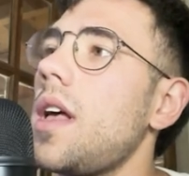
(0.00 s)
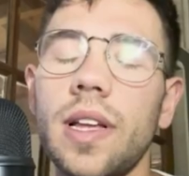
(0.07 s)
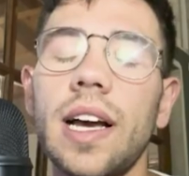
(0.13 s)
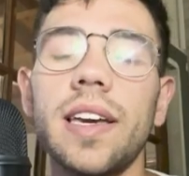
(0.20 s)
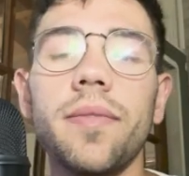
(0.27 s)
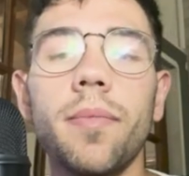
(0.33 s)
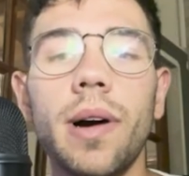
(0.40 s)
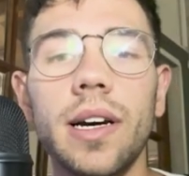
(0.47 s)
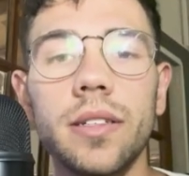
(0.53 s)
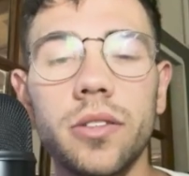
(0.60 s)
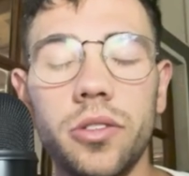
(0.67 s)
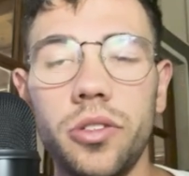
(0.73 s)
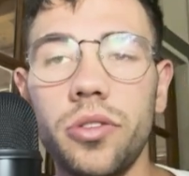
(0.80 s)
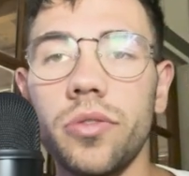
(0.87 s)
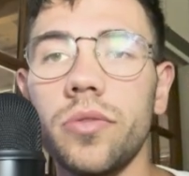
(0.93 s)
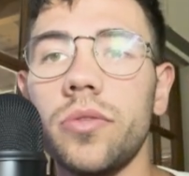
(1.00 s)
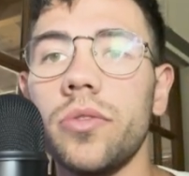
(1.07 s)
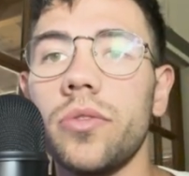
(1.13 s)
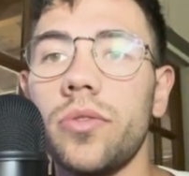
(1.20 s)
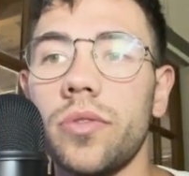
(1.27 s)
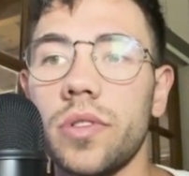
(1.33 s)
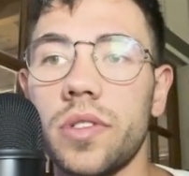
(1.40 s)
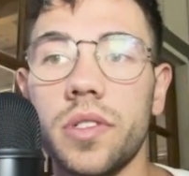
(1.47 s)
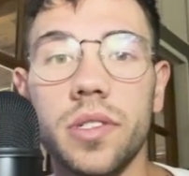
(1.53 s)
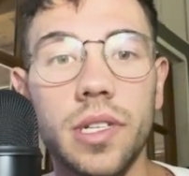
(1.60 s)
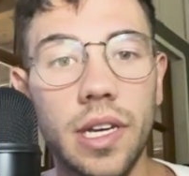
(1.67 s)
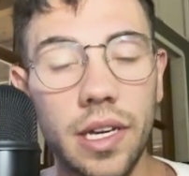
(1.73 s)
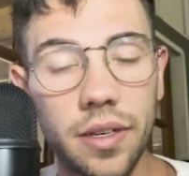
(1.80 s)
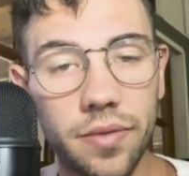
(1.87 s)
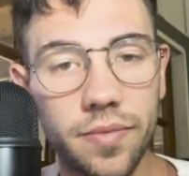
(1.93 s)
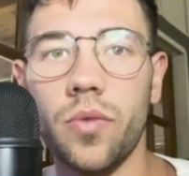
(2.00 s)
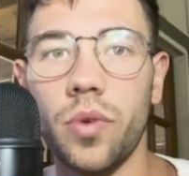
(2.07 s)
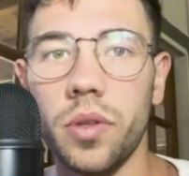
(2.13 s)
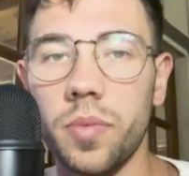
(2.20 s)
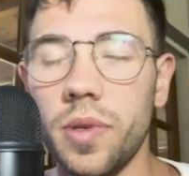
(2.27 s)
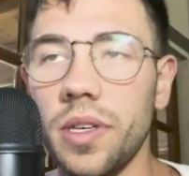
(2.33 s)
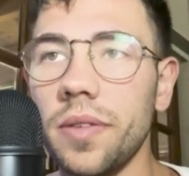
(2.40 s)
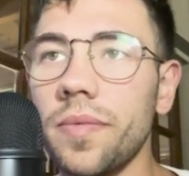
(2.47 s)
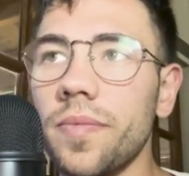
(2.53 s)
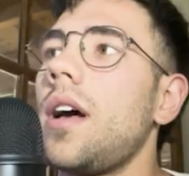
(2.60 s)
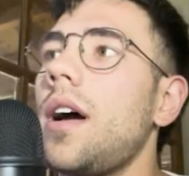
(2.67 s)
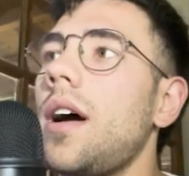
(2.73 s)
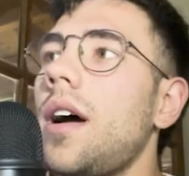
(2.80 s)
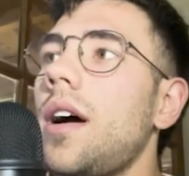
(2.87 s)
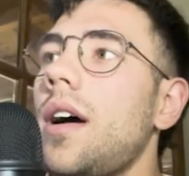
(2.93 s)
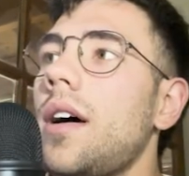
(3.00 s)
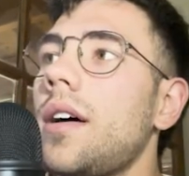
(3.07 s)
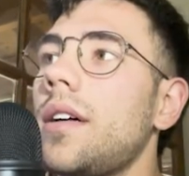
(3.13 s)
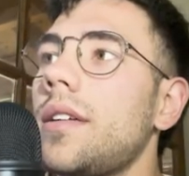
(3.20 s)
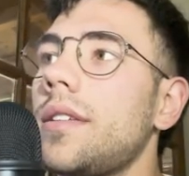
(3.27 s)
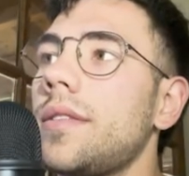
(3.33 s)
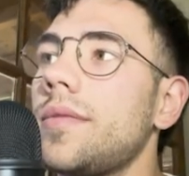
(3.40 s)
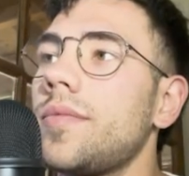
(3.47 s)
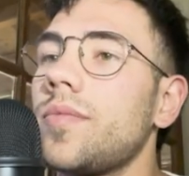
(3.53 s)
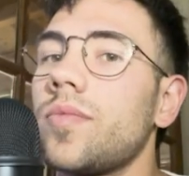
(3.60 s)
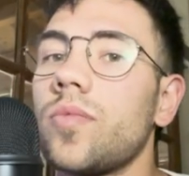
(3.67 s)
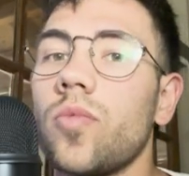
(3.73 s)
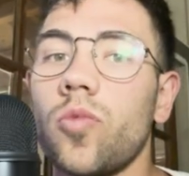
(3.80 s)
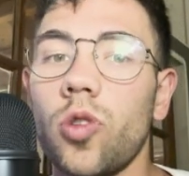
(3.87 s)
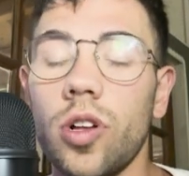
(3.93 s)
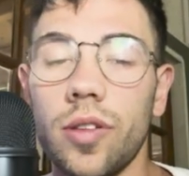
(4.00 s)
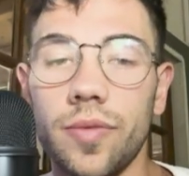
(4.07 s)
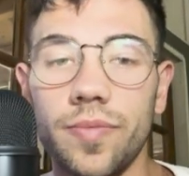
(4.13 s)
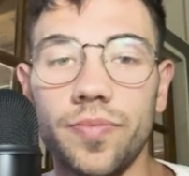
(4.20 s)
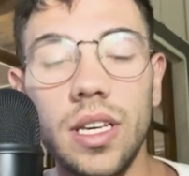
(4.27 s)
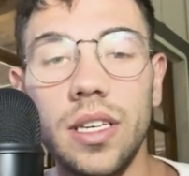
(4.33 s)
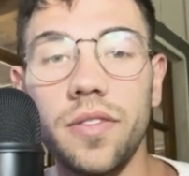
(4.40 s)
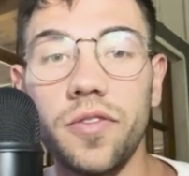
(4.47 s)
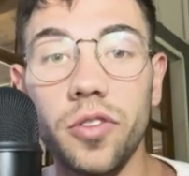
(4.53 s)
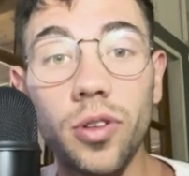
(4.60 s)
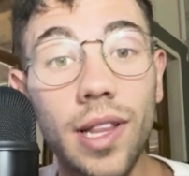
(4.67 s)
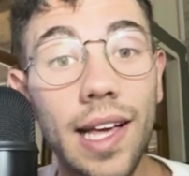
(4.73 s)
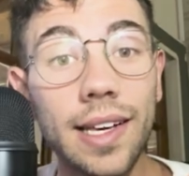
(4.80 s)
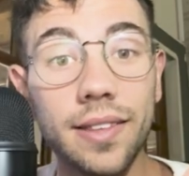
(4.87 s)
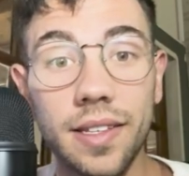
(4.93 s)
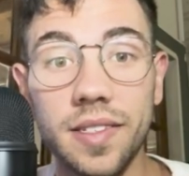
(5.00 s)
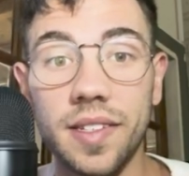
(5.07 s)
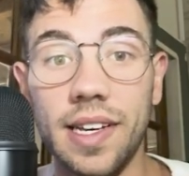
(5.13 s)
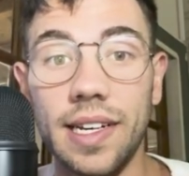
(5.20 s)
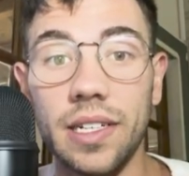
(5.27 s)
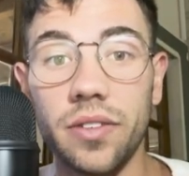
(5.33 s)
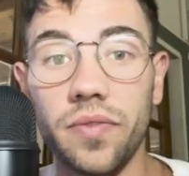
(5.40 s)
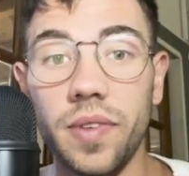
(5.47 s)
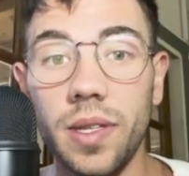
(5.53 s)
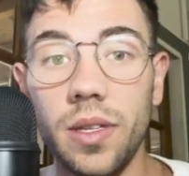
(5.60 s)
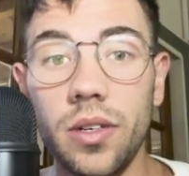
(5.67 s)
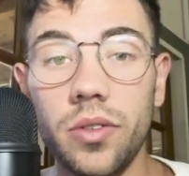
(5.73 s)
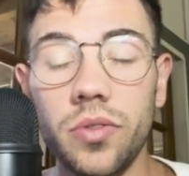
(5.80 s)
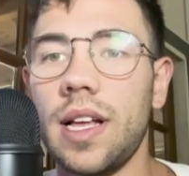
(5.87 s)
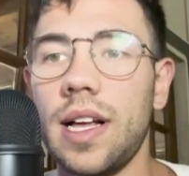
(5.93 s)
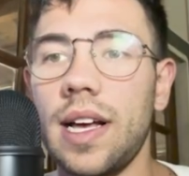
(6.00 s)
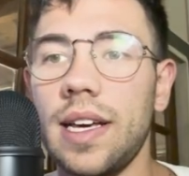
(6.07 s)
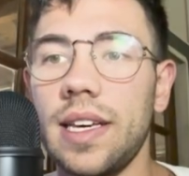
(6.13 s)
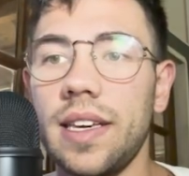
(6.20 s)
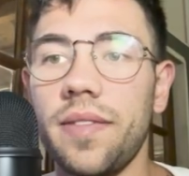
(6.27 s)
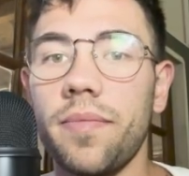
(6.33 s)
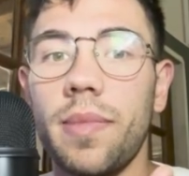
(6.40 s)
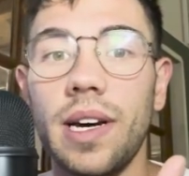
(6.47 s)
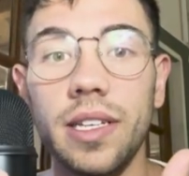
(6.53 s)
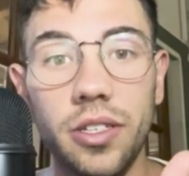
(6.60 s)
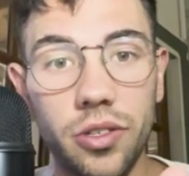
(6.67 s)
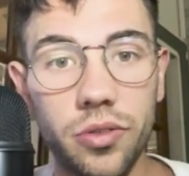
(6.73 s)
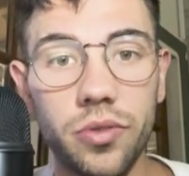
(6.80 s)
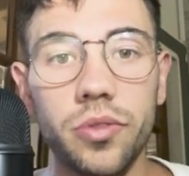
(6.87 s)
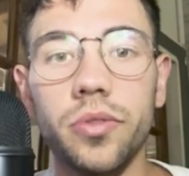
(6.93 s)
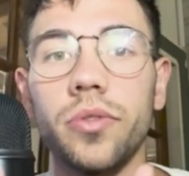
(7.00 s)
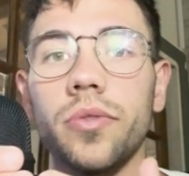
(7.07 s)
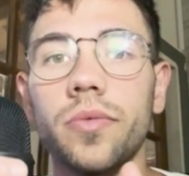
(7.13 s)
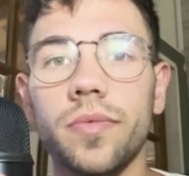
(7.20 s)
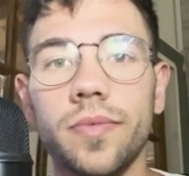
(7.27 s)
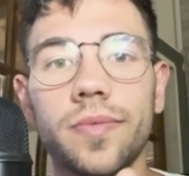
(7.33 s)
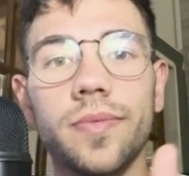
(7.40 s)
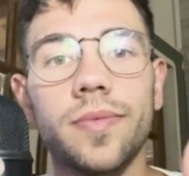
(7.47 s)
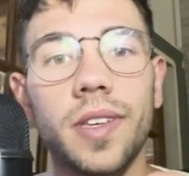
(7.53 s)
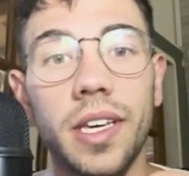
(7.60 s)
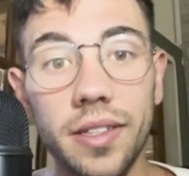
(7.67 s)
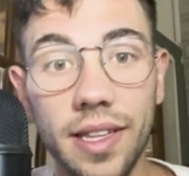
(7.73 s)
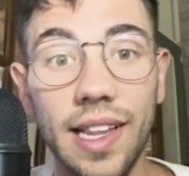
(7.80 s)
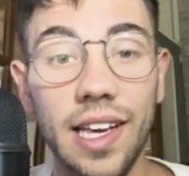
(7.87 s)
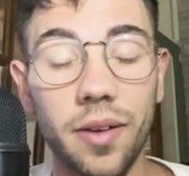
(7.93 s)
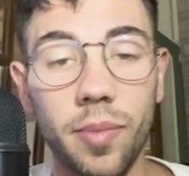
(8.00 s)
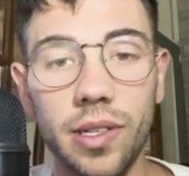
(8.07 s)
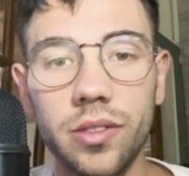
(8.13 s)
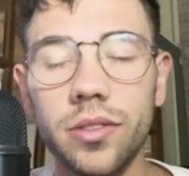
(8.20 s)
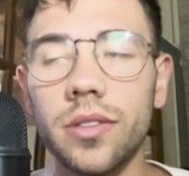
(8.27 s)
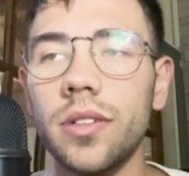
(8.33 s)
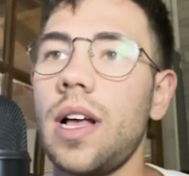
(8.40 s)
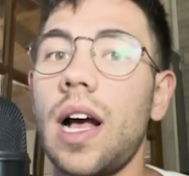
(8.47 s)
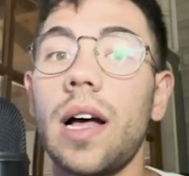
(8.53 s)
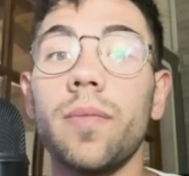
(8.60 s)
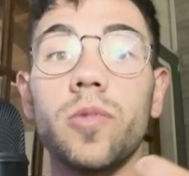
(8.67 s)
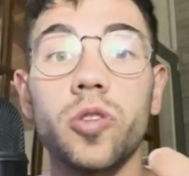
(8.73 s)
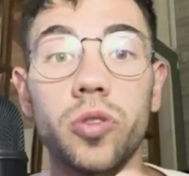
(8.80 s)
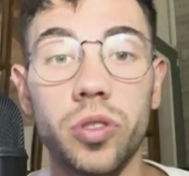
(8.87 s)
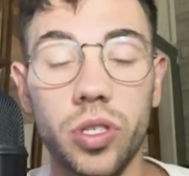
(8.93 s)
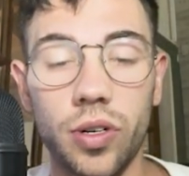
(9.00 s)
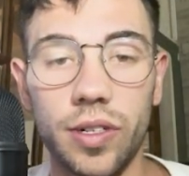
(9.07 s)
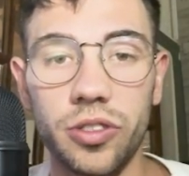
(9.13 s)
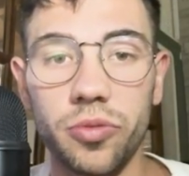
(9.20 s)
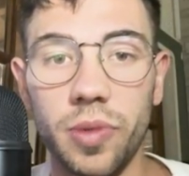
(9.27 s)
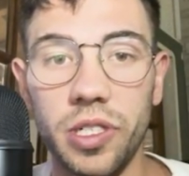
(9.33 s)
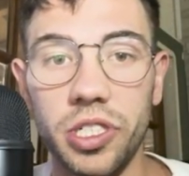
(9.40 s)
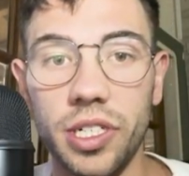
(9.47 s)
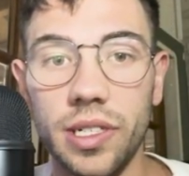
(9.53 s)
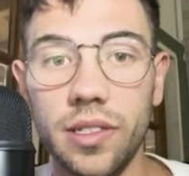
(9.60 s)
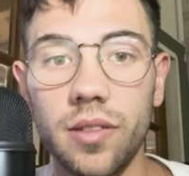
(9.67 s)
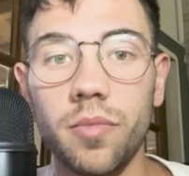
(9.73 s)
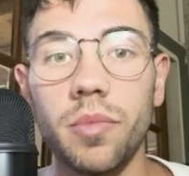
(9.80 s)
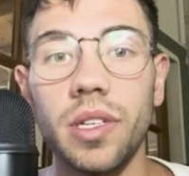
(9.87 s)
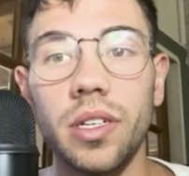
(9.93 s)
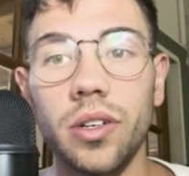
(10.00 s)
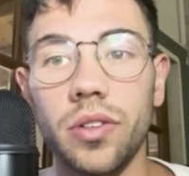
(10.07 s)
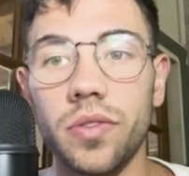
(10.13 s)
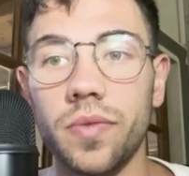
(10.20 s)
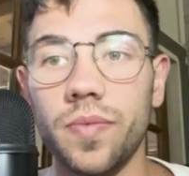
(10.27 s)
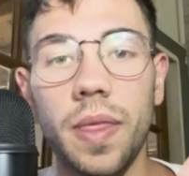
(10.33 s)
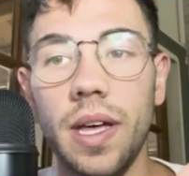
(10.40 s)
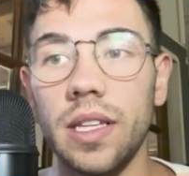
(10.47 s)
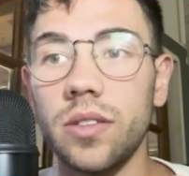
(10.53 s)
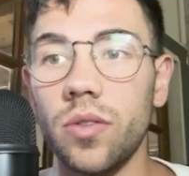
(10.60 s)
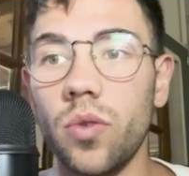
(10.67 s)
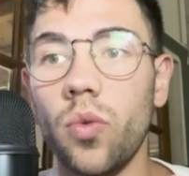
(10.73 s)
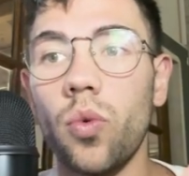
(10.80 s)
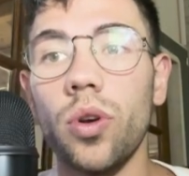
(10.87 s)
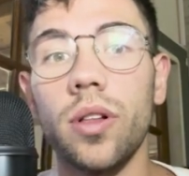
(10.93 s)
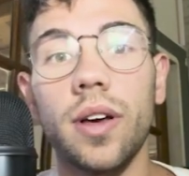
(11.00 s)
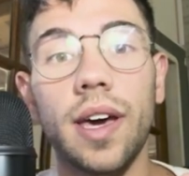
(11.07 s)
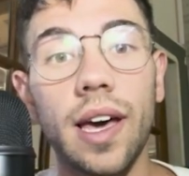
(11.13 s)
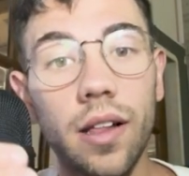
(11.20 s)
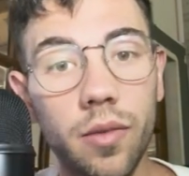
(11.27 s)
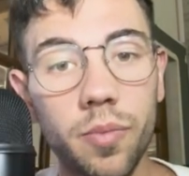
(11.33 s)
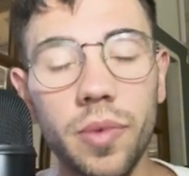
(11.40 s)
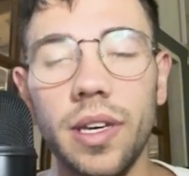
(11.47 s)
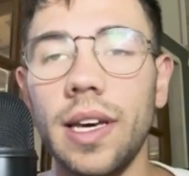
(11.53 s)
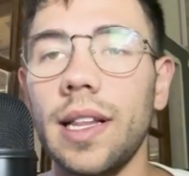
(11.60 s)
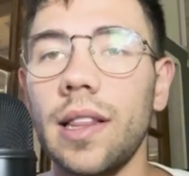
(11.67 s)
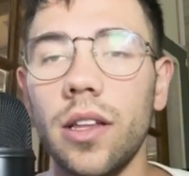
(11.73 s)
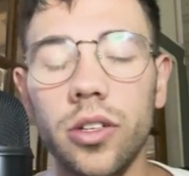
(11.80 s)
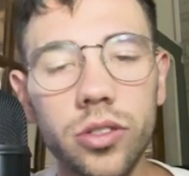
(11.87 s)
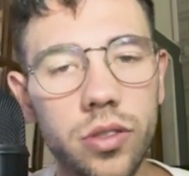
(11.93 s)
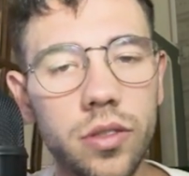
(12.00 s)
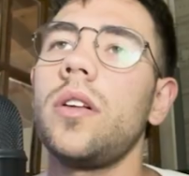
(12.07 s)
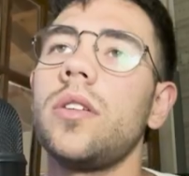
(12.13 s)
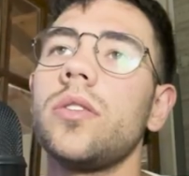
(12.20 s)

I invite you to stay with me. Well, if you like this kind of videos, I invite you to hit the like button and subscribe to my channel because that will help me a lot.